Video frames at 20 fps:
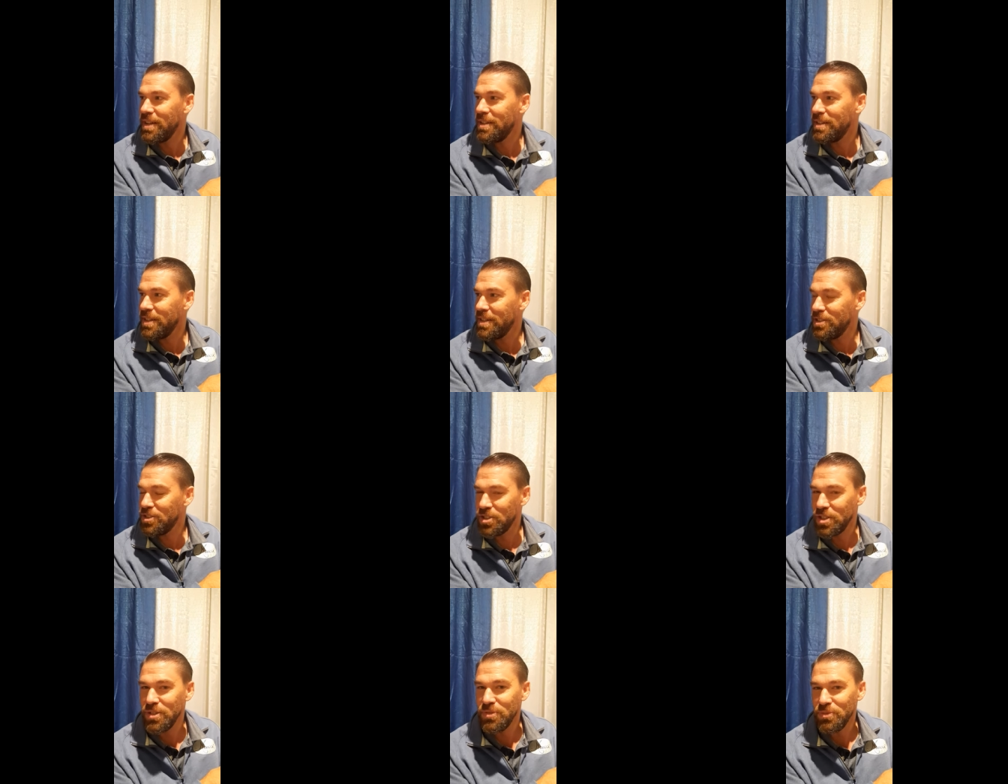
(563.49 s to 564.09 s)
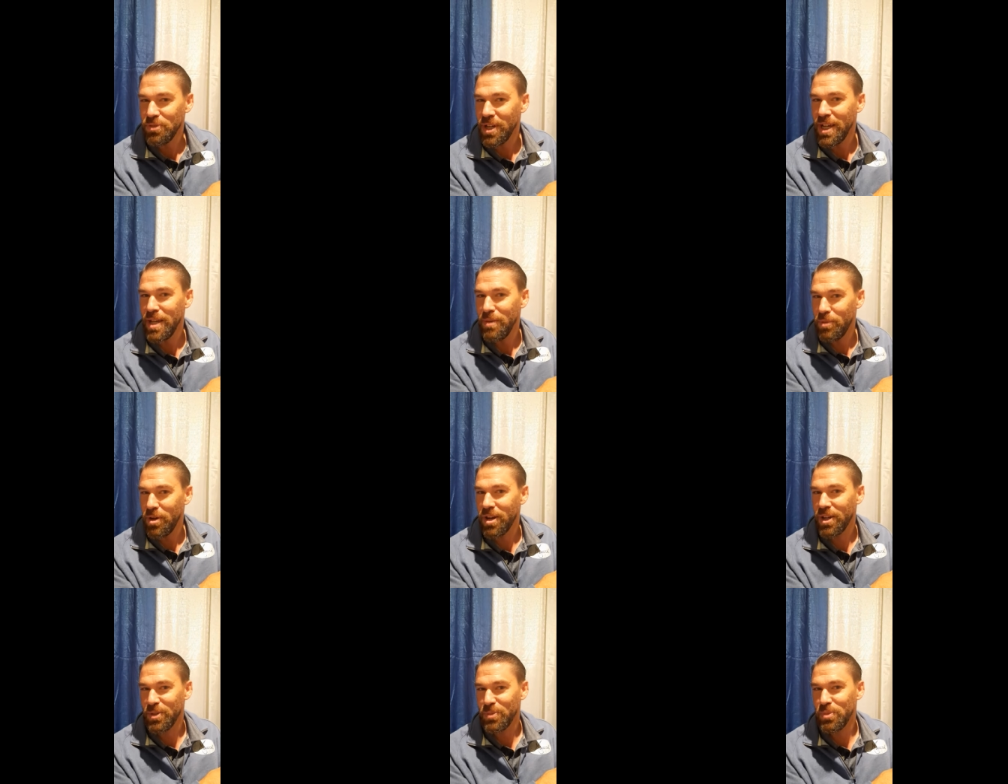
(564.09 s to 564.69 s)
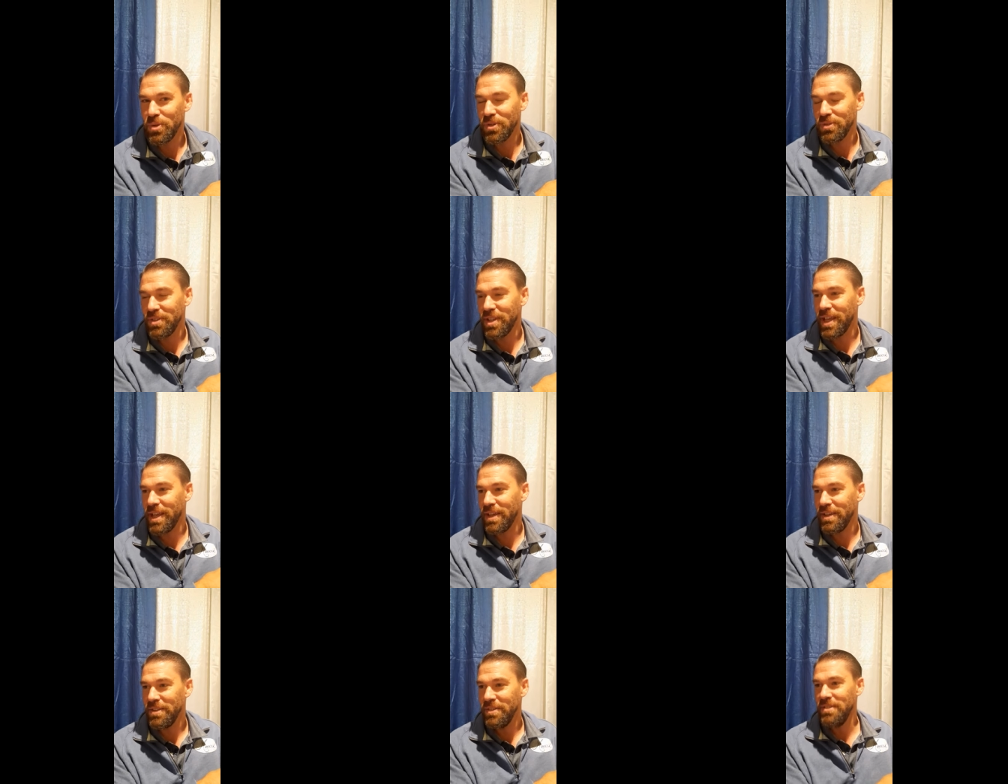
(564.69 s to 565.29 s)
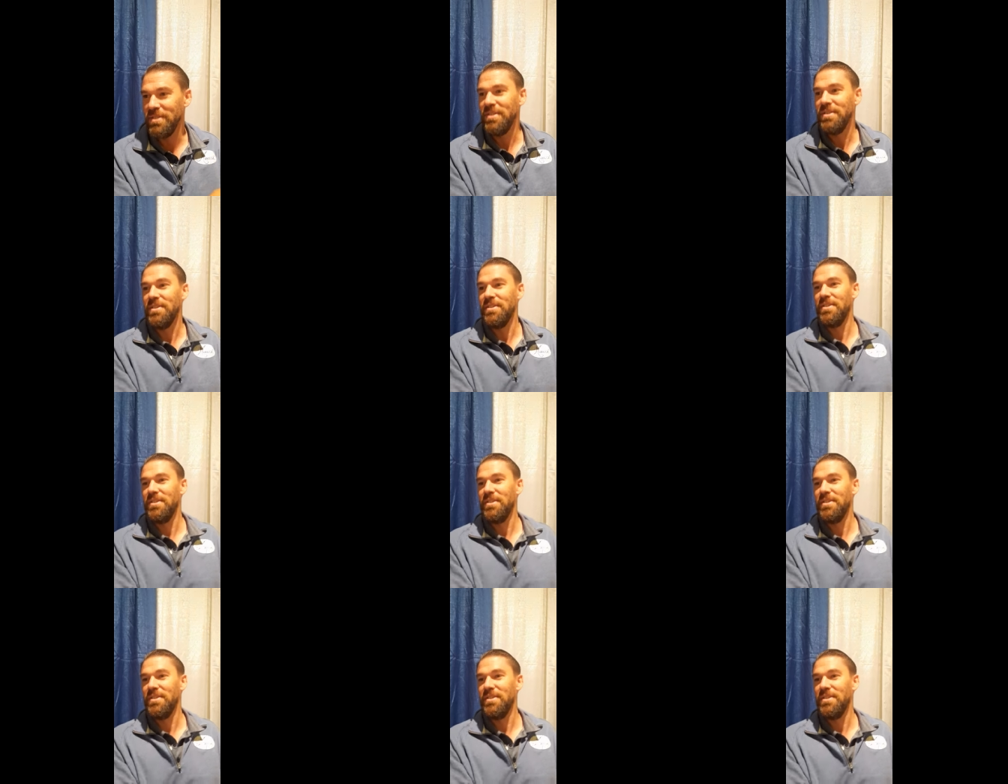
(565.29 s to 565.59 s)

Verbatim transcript: did Corey. just for him on his birthday. Yeah.